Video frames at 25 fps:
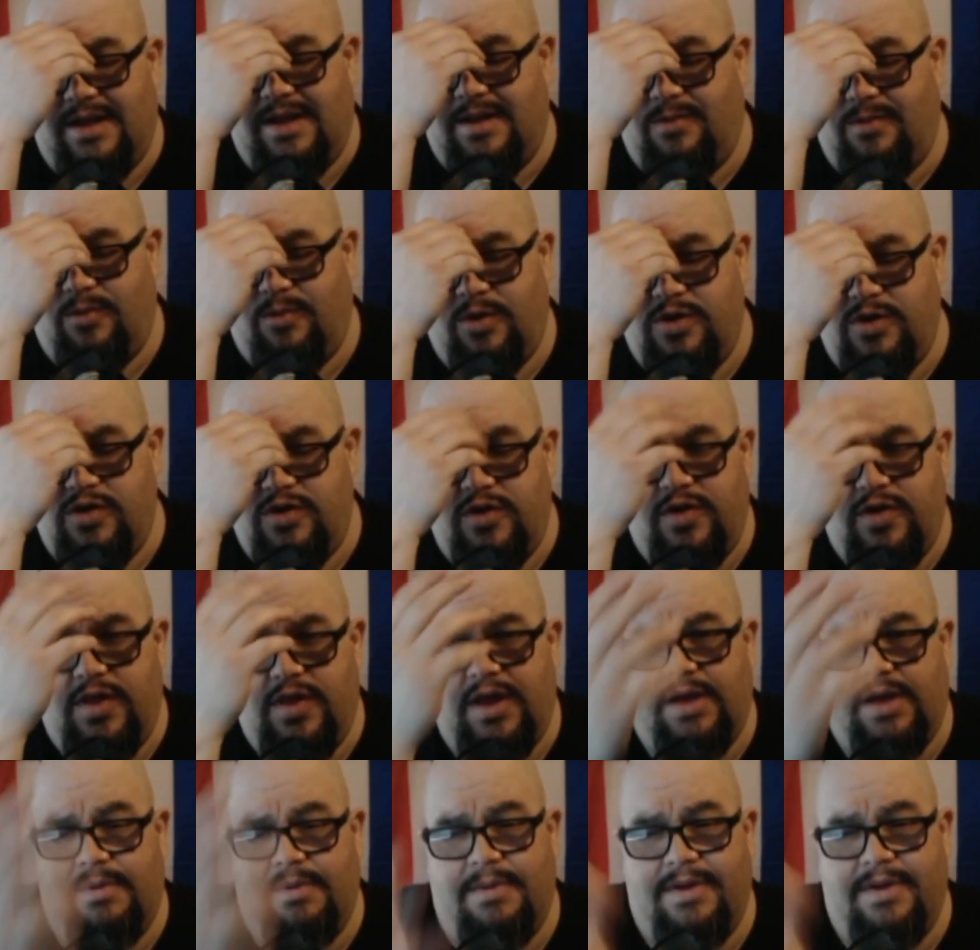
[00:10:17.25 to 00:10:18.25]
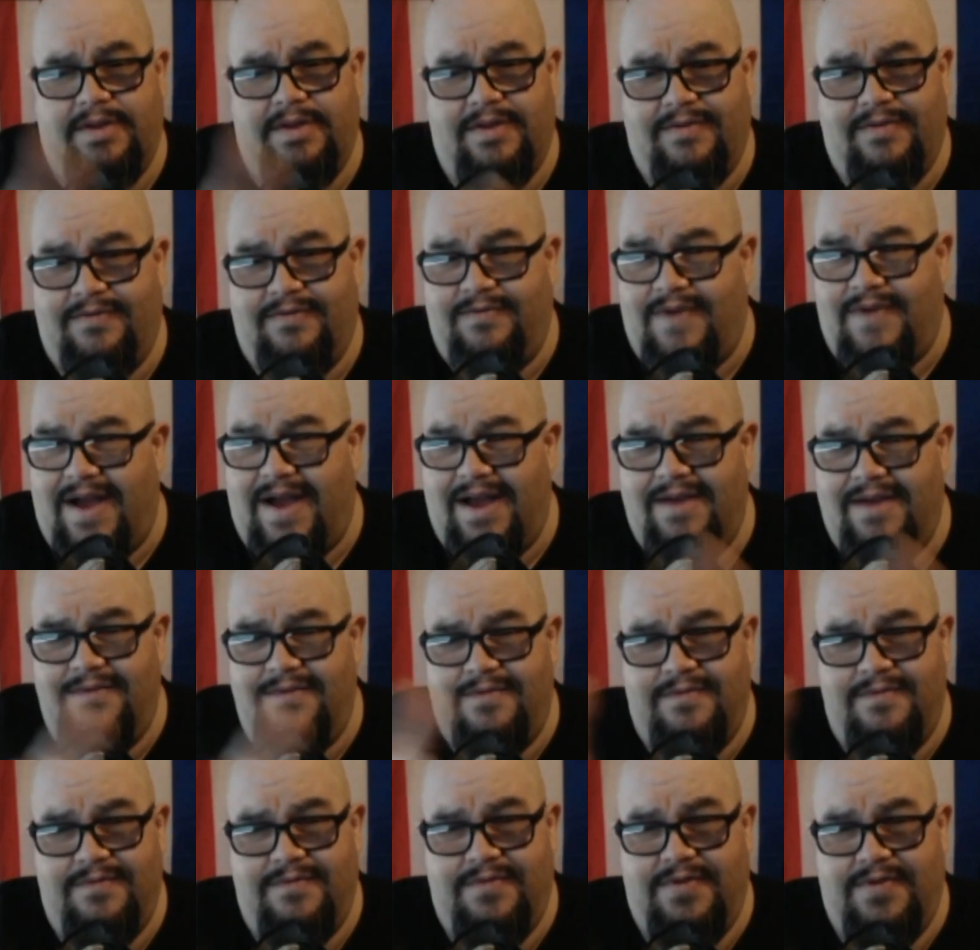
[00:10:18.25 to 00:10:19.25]
when you think about it,
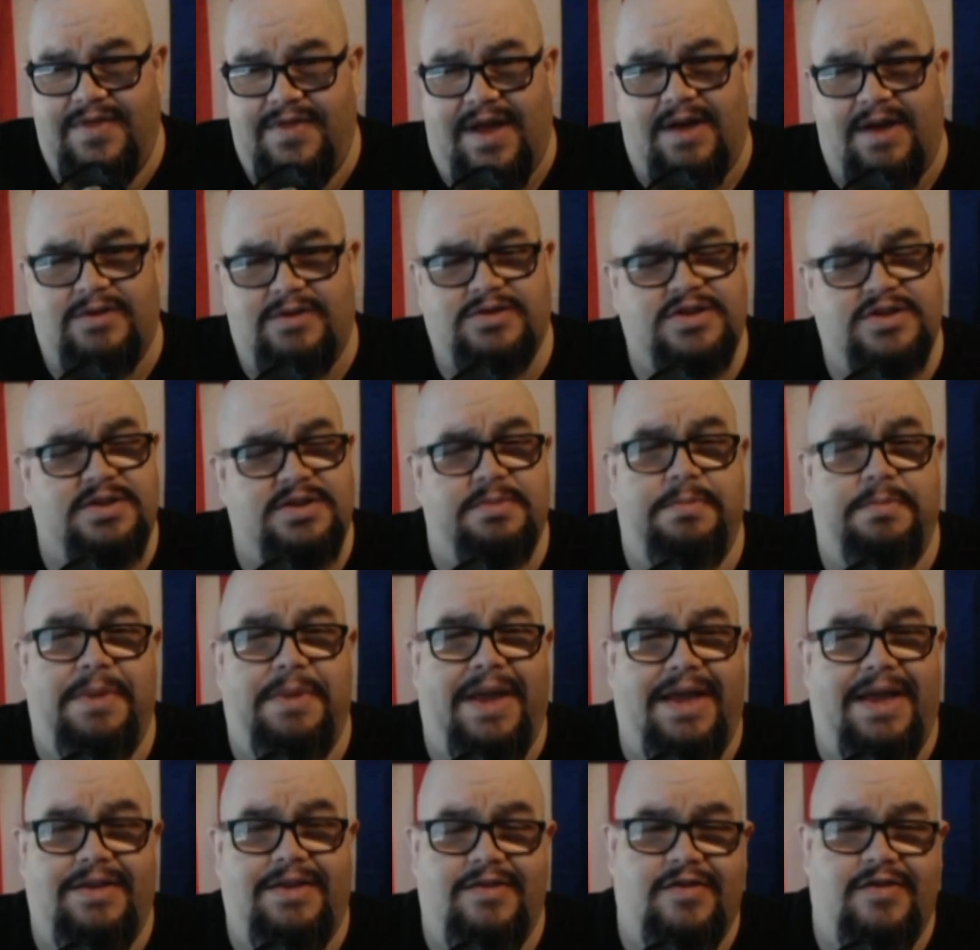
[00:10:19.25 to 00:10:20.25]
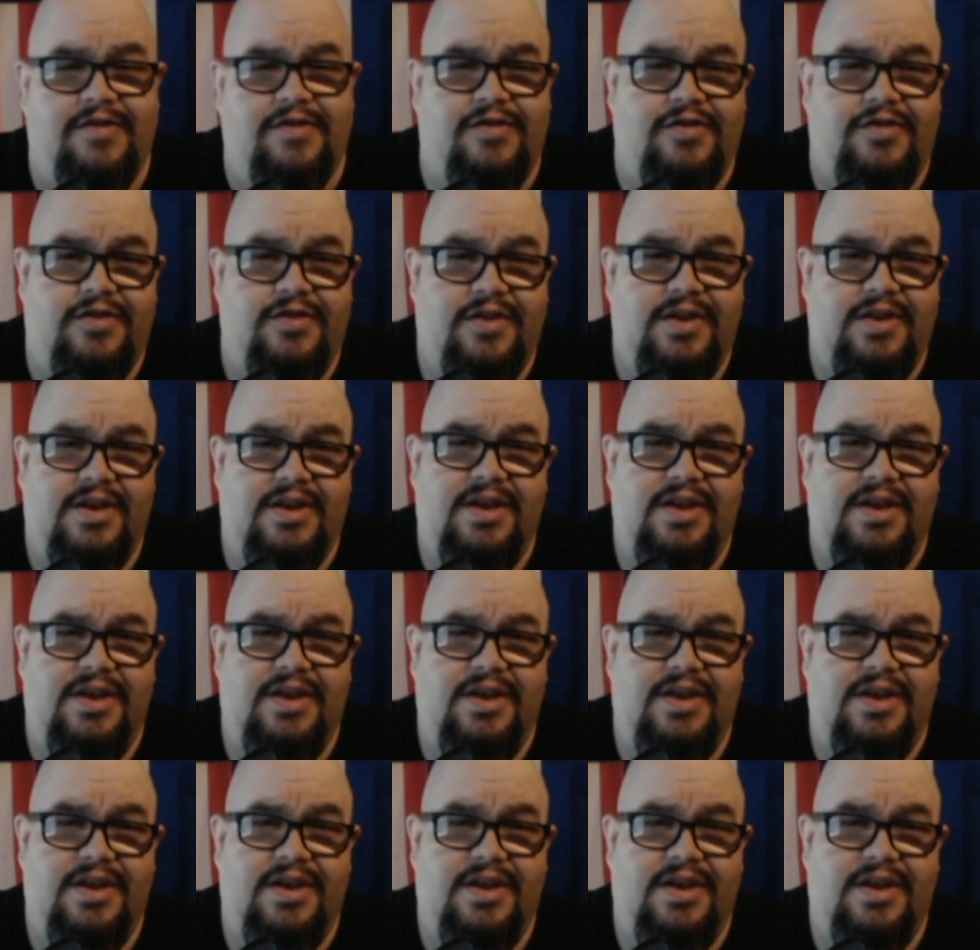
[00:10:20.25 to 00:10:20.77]
5,000 pages,